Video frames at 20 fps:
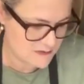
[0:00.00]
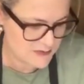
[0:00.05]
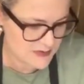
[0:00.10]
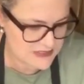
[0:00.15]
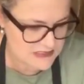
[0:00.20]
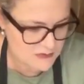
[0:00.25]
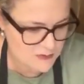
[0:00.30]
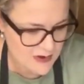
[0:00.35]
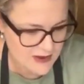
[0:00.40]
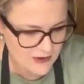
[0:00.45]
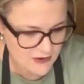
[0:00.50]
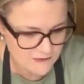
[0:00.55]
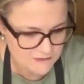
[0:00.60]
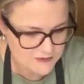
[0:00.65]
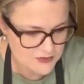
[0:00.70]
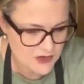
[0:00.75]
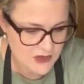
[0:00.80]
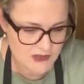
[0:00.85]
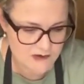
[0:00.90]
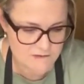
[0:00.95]
is the best way
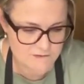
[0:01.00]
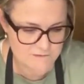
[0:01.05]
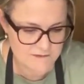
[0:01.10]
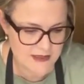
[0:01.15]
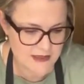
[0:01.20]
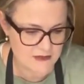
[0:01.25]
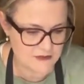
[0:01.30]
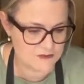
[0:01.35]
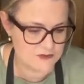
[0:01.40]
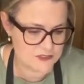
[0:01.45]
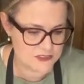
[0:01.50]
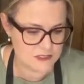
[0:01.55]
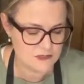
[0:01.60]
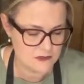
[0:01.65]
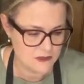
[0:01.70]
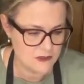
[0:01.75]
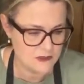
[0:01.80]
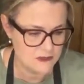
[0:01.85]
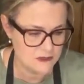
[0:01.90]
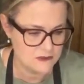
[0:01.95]
I've kind of found
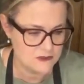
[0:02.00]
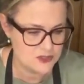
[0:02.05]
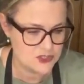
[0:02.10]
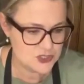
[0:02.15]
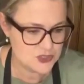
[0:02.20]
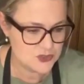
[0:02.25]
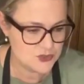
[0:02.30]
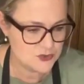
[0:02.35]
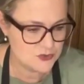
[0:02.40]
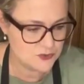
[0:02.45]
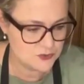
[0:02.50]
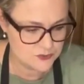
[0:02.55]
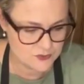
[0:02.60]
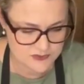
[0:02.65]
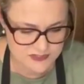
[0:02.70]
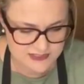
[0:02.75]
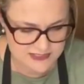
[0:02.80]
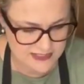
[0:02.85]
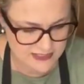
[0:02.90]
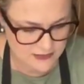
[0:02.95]
to
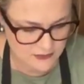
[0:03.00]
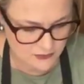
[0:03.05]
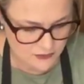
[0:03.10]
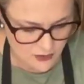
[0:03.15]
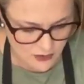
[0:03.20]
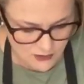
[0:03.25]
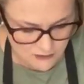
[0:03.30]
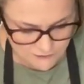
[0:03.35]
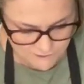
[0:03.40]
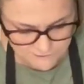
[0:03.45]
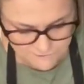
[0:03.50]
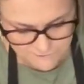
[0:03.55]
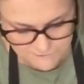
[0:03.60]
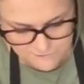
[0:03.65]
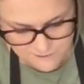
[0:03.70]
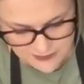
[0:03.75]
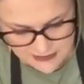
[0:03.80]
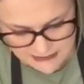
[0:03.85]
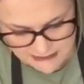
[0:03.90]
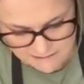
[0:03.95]
seal
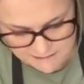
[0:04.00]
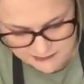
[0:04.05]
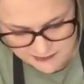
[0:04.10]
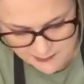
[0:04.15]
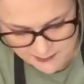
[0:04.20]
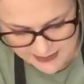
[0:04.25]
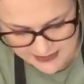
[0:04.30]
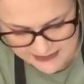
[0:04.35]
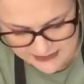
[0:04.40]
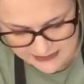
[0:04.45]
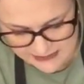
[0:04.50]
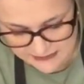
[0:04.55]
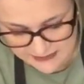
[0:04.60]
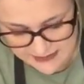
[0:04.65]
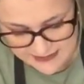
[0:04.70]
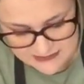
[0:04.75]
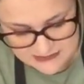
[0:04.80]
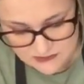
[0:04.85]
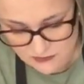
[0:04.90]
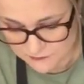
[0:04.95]
off the paint
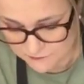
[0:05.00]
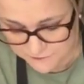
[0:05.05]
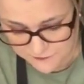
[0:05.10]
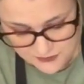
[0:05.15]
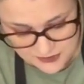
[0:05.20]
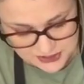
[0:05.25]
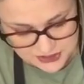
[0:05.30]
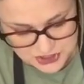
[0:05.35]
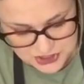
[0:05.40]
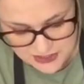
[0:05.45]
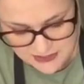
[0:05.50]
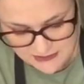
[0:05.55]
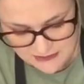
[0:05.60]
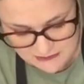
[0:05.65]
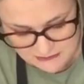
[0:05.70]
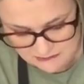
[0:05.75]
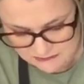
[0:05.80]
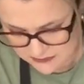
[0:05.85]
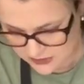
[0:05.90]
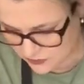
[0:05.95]
inlays on
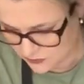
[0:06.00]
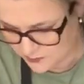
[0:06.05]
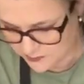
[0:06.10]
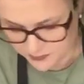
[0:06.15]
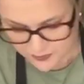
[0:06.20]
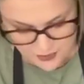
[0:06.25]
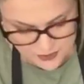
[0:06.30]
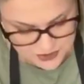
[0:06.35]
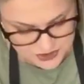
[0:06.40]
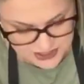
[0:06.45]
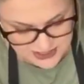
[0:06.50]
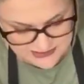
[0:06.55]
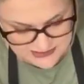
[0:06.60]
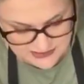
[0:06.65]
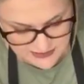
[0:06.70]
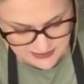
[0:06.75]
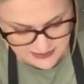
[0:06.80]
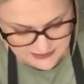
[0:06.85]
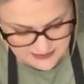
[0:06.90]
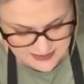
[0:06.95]
furniture, little
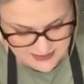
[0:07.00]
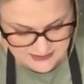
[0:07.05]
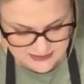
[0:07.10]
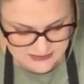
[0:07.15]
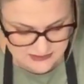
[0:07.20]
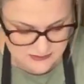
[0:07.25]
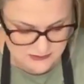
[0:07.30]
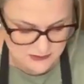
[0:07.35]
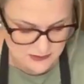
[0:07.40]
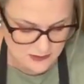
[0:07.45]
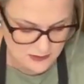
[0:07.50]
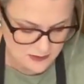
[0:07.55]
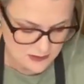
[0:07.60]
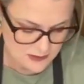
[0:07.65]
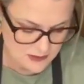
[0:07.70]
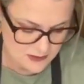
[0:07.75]
projects like this.